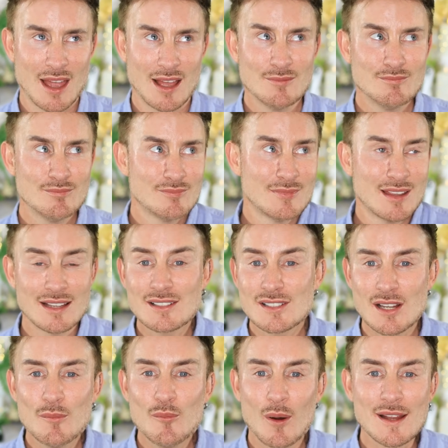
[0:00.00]
and in
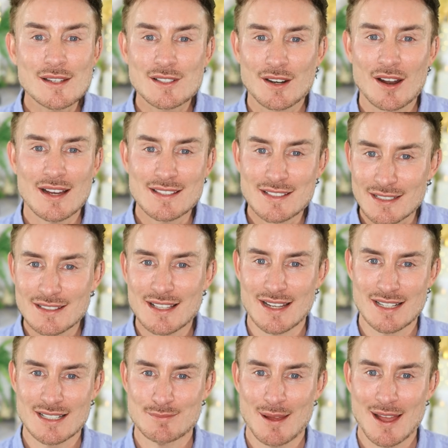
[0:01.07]
some ways that I didn't
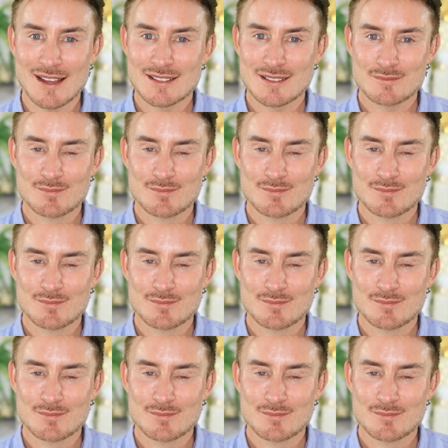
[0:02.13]
expect.